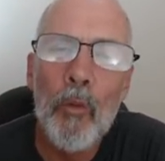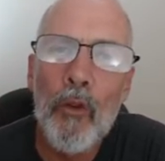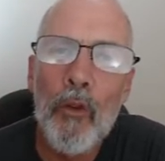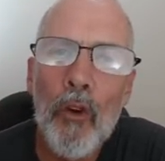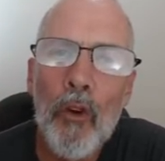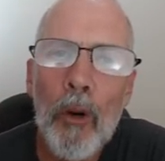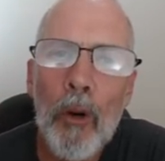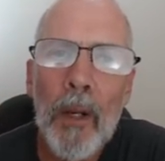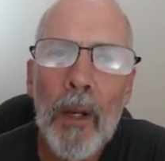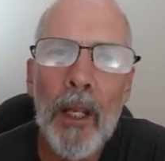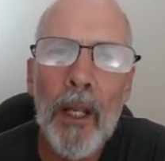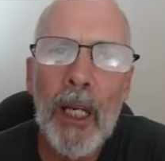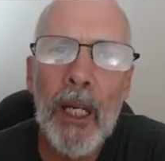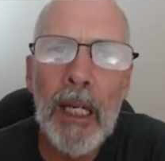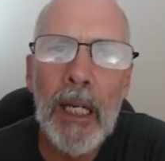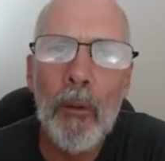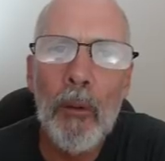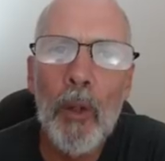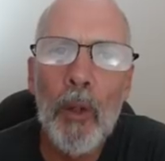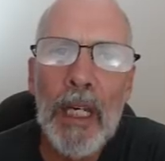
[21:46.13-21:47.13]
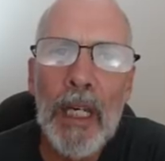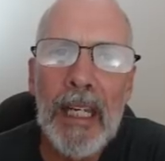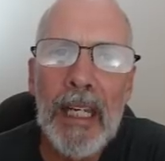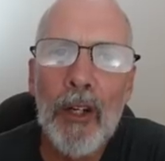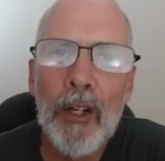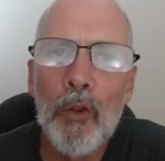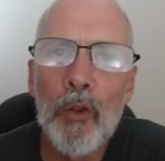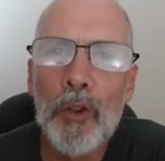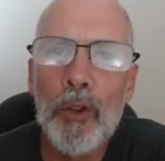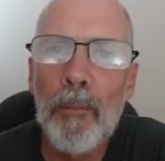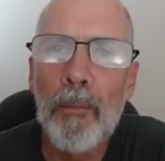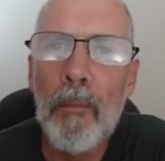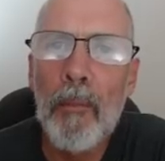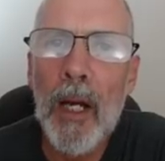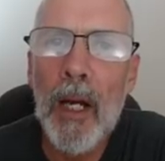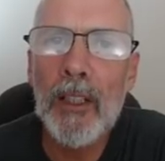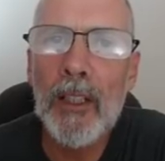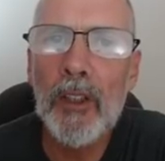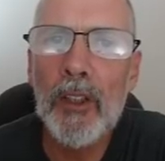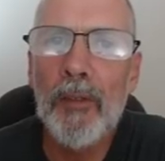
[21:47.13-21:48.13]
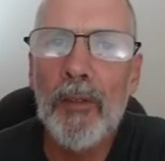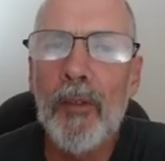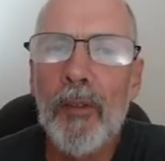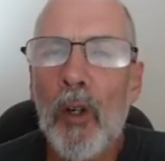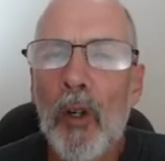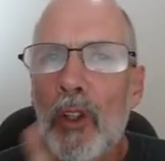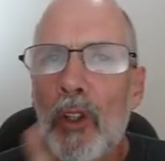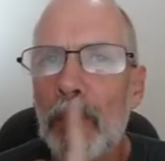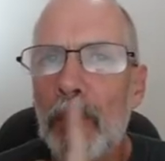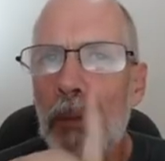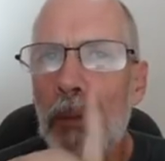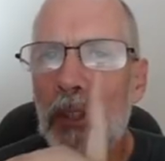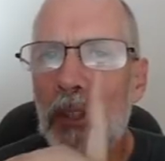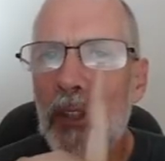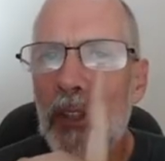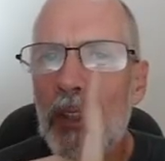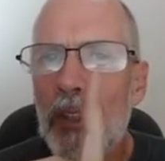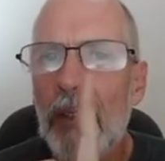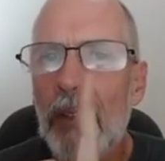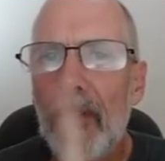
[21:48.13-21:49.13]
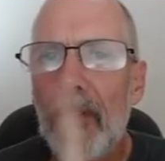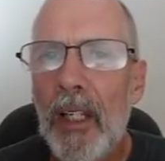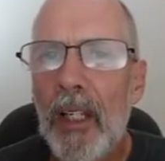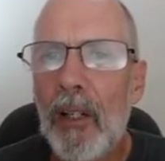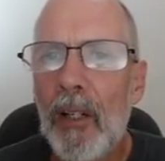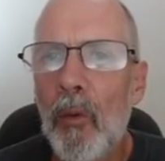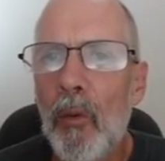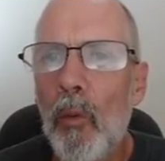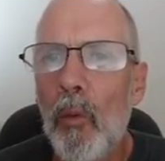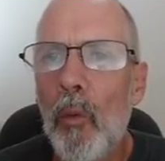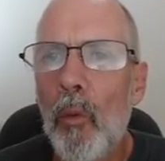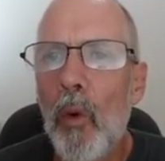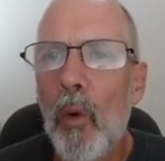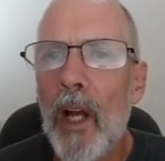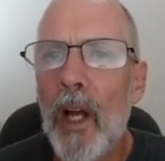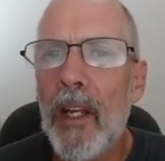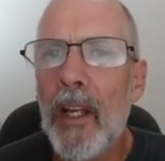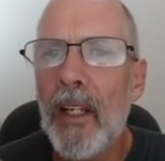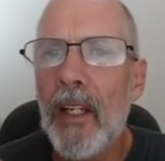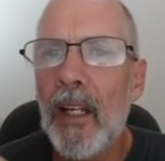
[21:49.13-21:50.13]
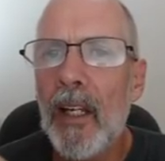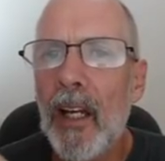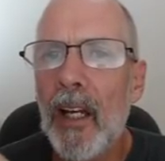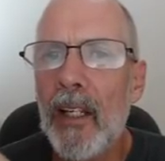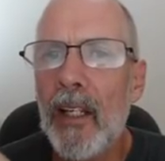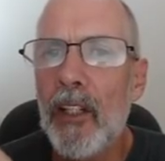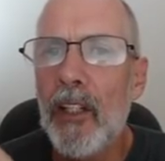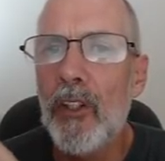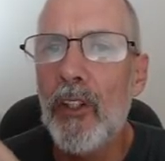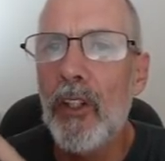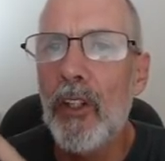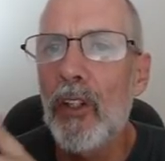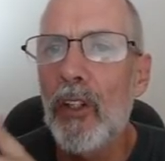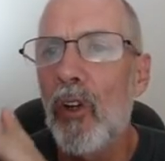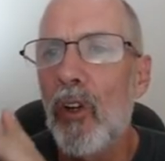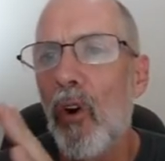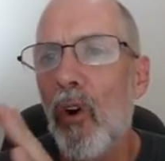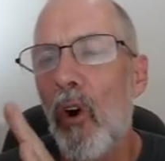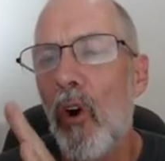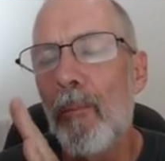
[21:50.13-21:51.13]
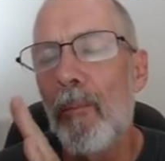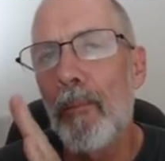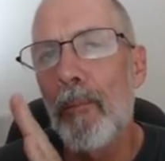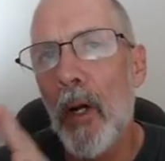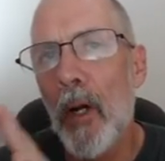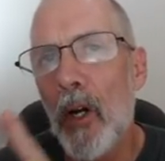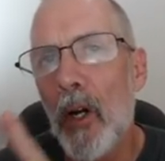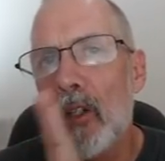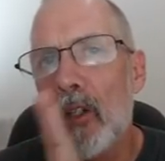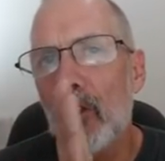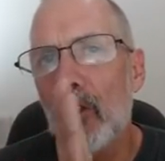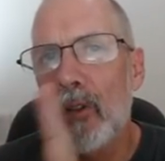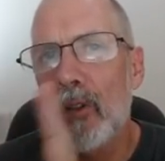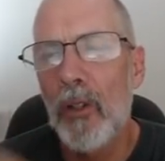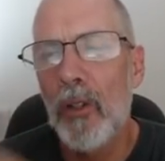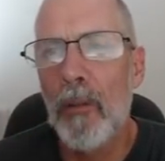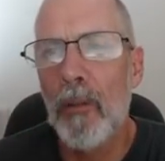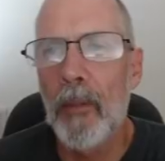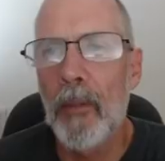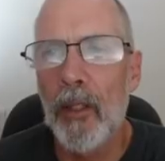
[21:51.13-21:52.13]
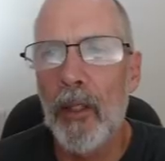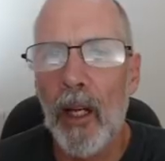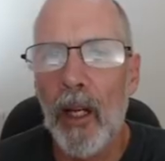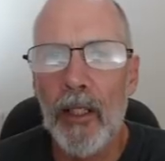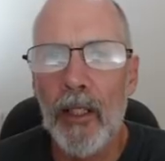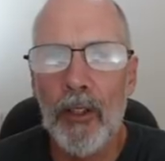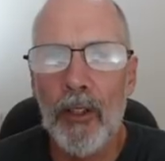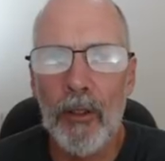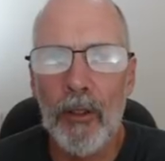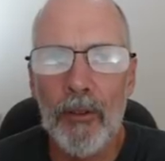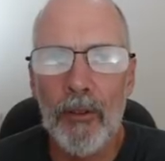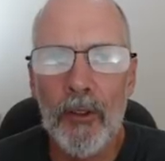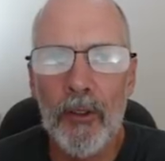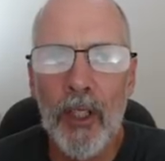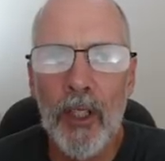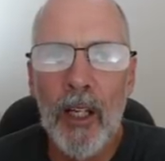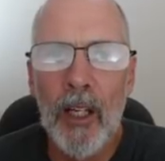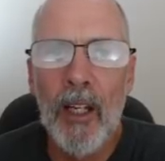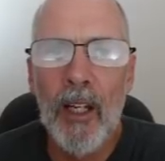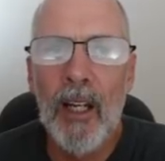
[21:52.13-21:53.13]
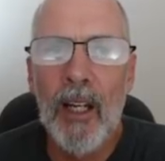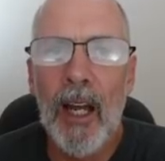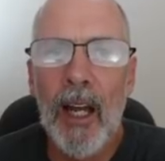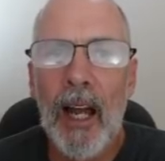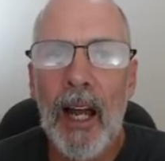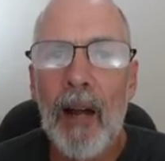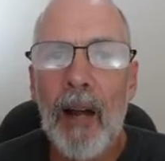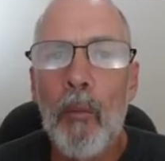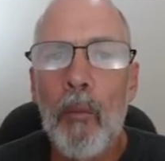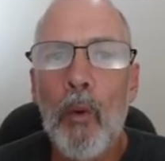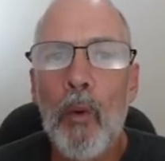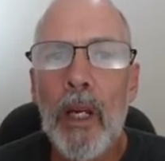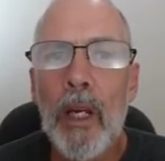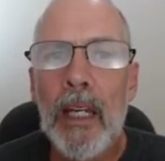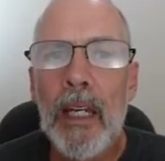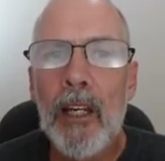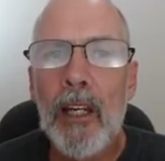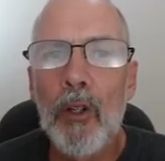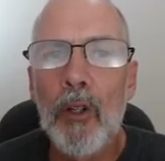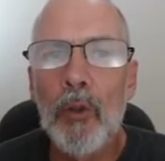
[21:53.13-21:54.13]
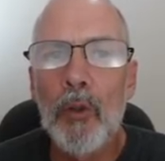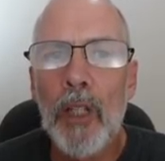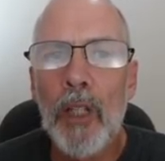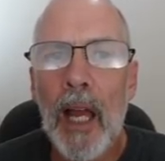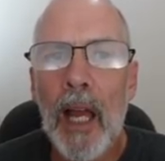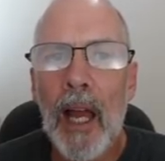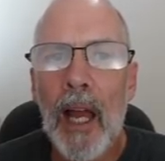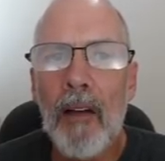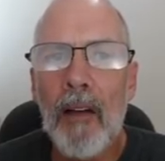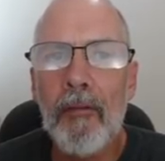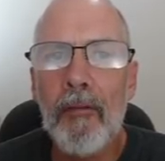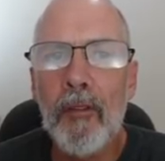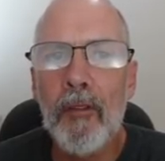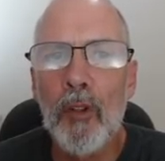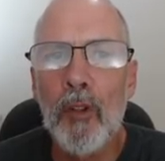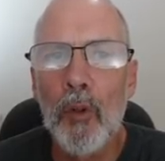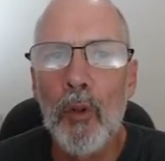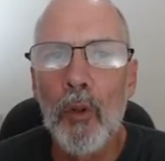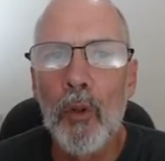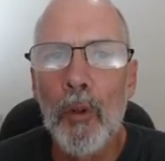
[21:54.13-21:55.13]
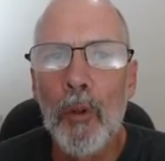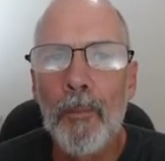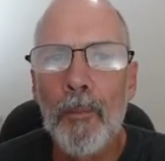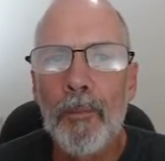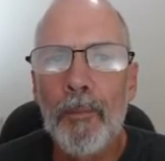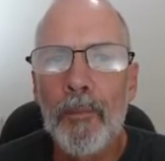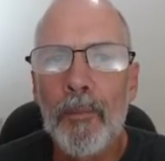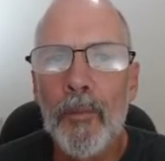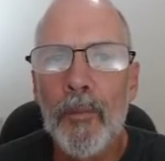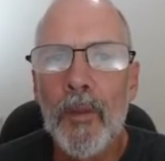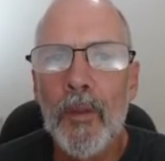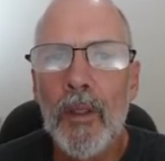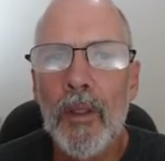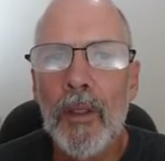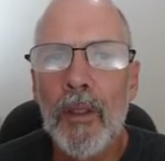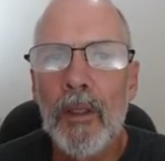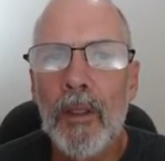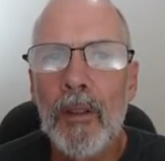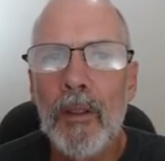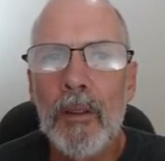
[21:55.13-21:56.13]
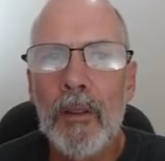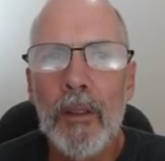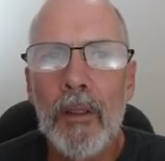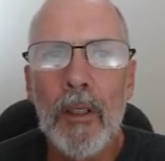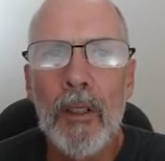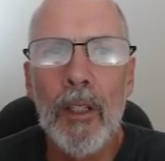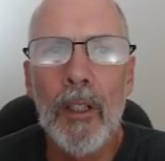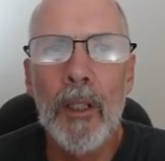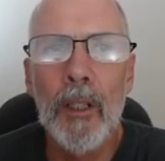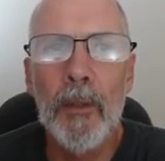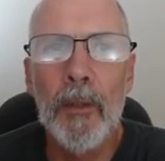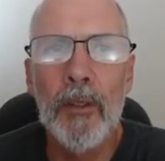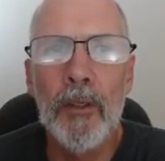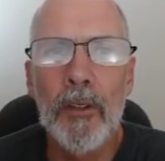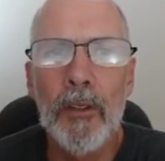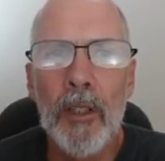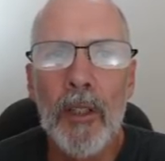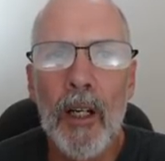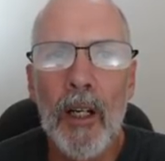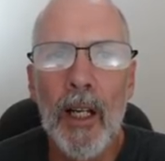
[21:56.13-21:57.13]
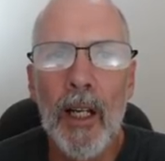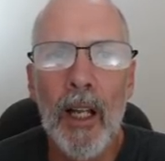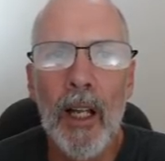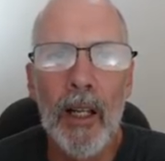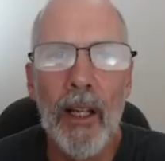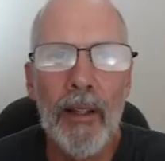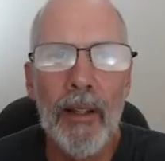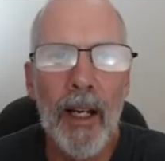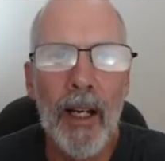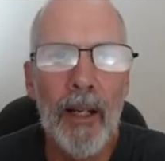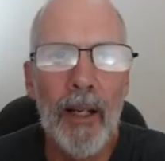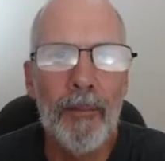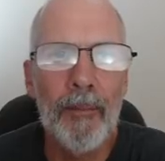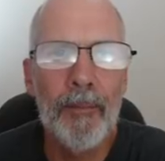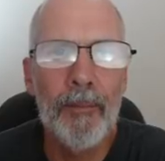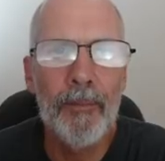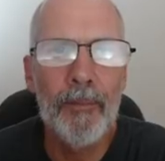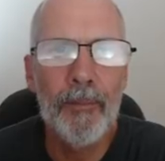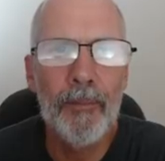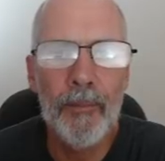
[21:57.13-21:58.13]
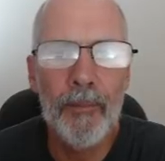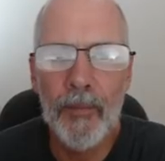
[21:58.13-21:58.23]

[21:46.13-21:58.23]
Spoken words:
Normally we use must for specific one occasion or personal obligations, and we use have to, hold on, let me just highlight that.